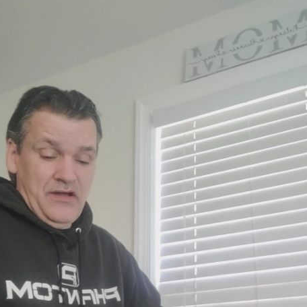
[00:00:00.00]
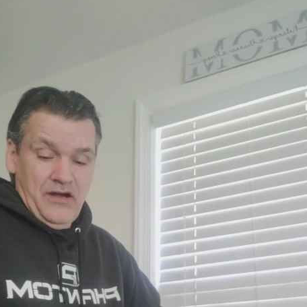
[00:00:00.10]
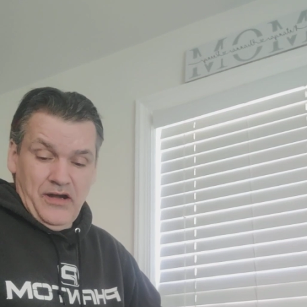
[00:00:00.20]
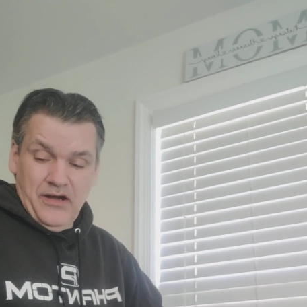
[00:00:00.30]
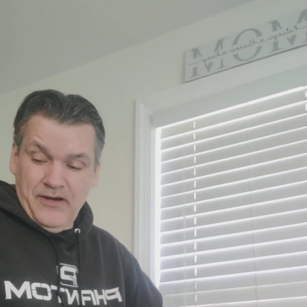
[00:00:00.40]

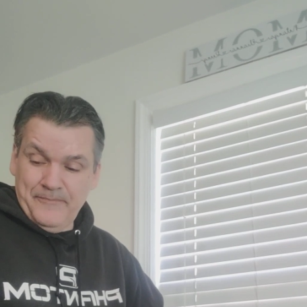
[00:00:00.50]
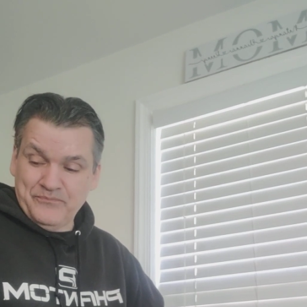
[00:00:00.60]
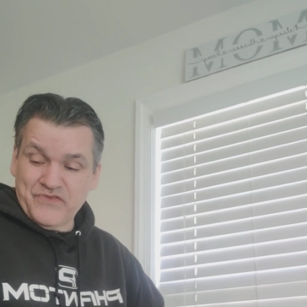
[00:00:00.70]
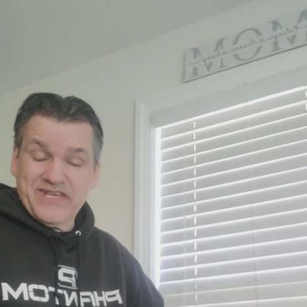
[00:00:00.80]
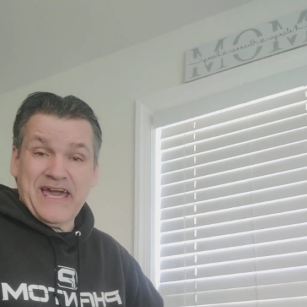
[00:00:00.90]
um,
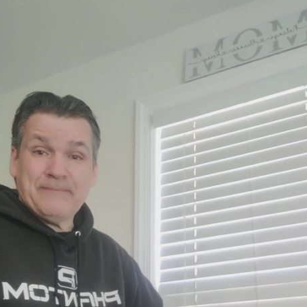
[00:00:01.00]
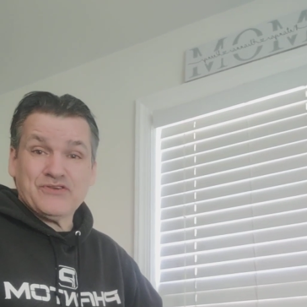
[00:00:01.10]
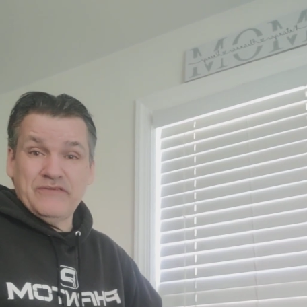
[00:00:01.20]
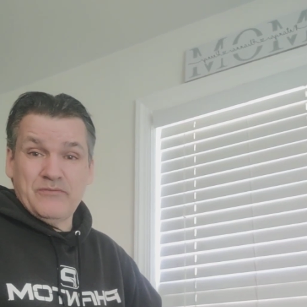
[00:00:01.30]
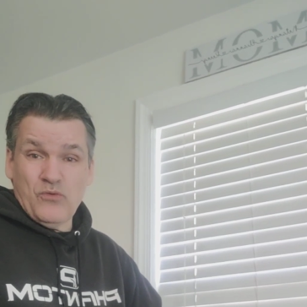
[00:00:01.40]
to
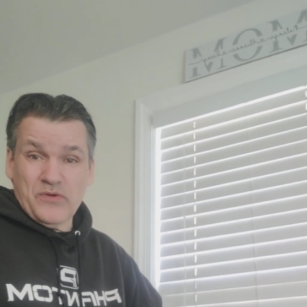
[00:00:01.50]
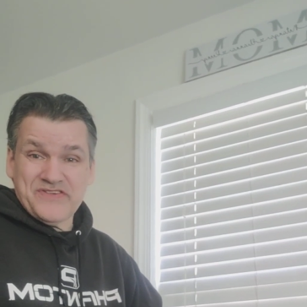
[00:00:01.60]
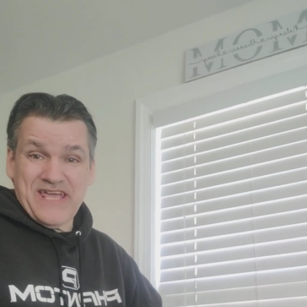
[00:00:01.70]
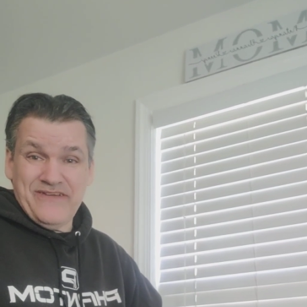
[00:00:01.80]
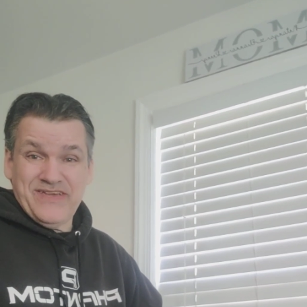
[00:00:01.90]
capture even more
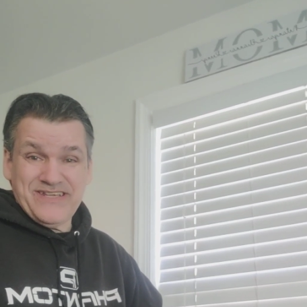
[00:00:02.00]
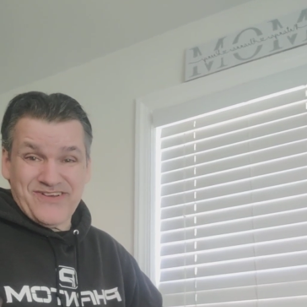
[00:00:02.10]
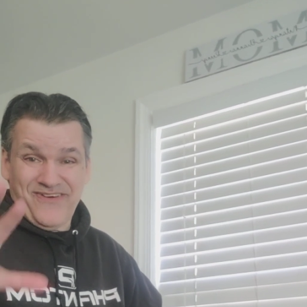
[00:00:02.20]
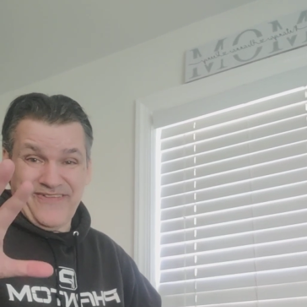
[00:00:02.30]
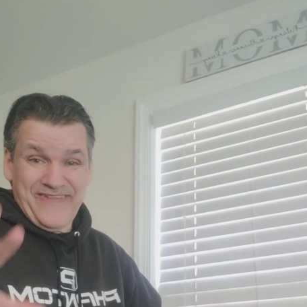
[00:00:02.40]
savings
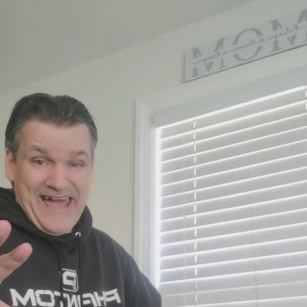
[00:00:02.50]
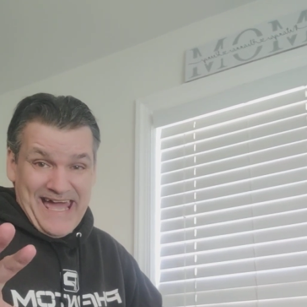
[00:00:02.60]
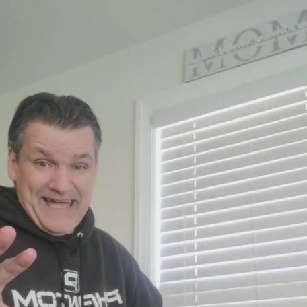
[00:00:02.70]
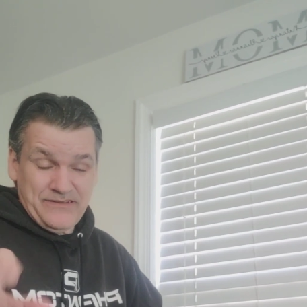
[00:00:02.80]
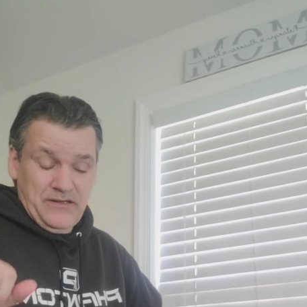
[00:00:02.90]
on
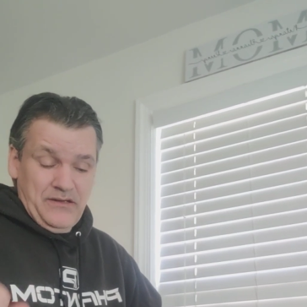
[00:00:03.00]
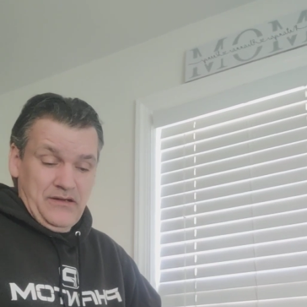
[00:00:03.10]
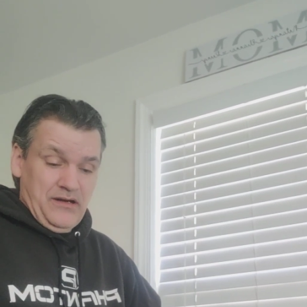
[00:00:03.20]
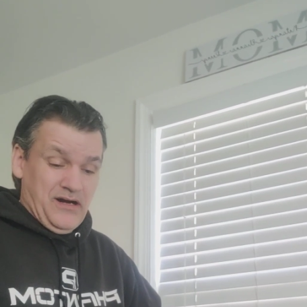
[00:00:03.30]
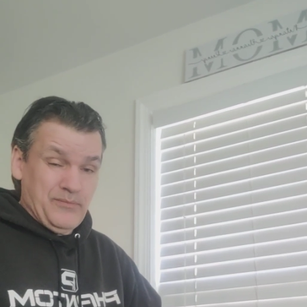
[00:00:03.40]
that,
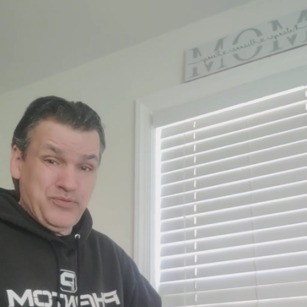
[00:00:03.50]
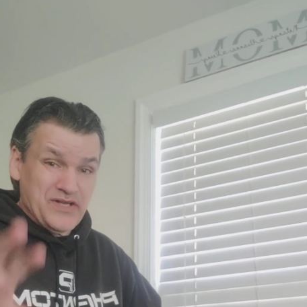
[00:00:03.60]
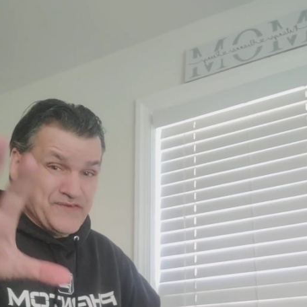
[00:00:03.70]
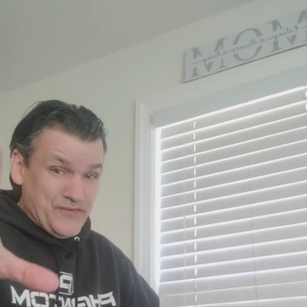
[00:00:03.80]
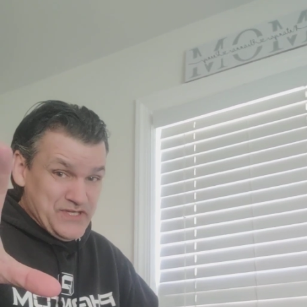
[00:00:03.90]
um,
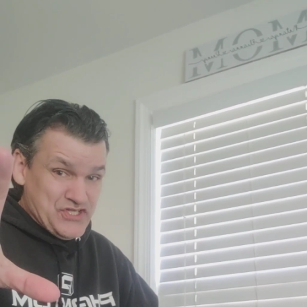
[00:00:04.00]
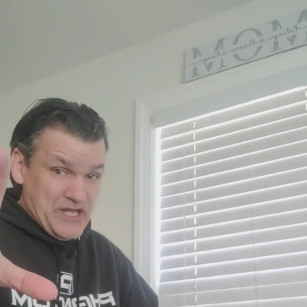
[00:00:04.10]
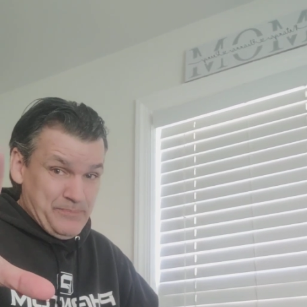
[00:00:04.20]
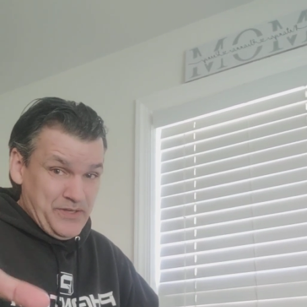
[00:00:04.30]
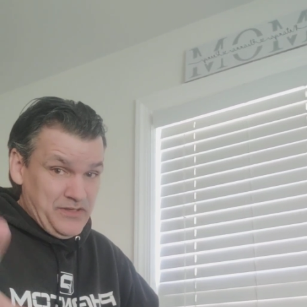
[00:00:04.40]
plus free
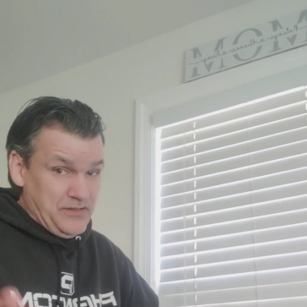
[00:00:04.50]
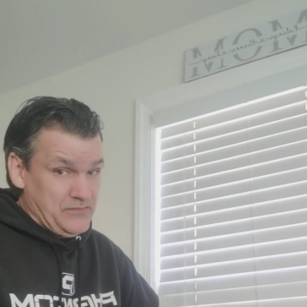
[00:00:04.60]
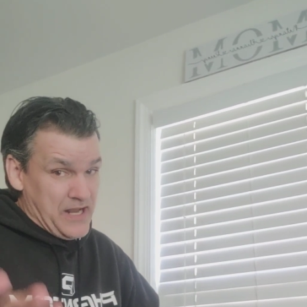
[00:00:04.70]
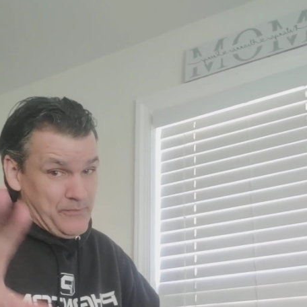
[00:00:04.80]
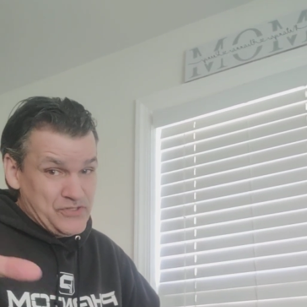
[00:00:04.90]
shipping. You know
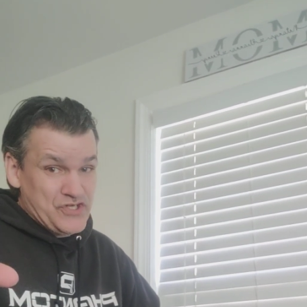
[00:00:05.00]
how much it